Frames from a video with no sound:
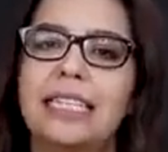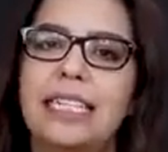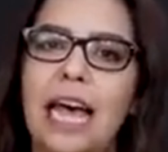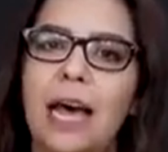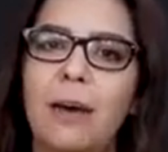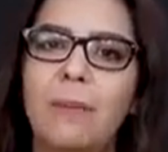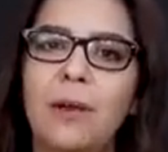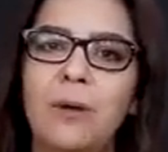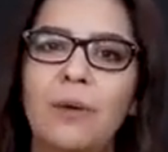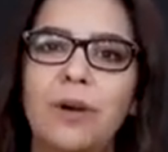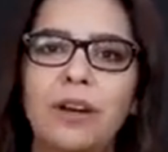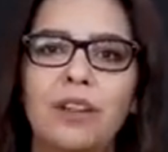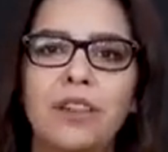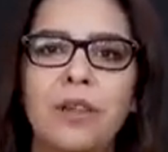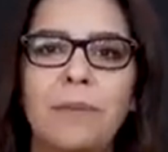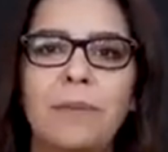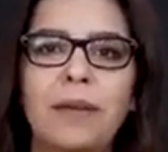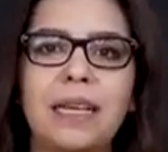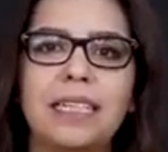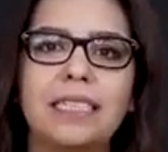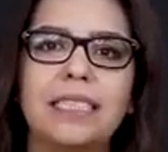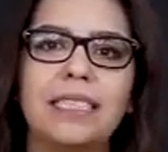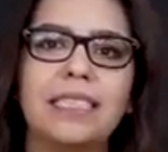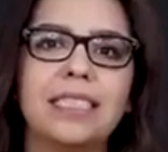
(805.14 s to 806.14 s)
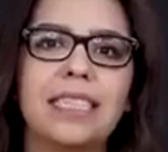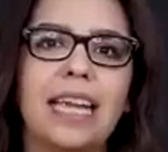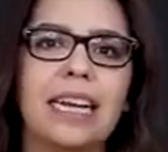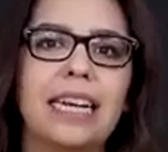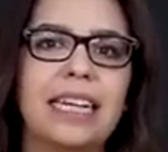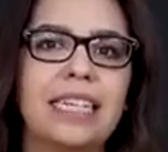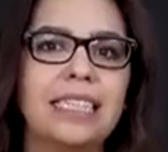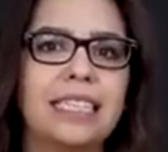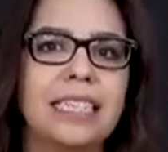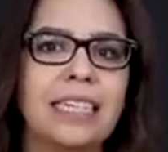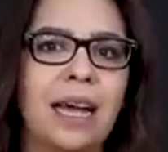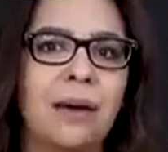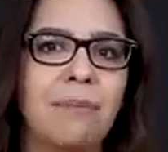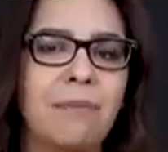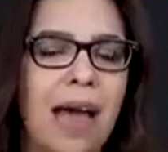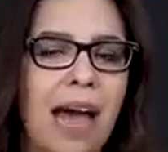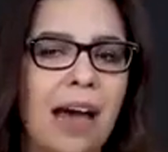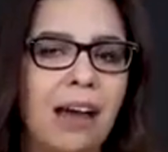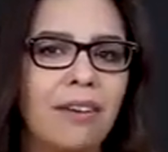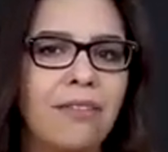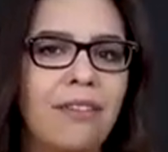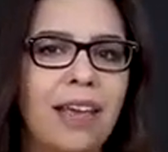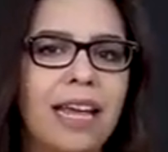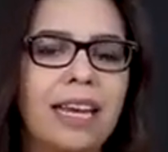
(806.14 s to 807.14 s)
Tell me what are the pieces that need to come
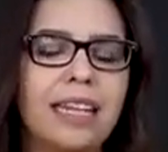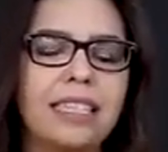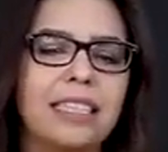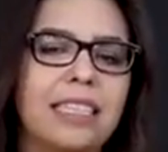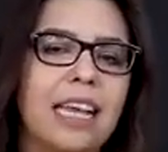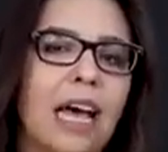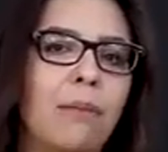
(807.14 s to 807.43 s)
out of it.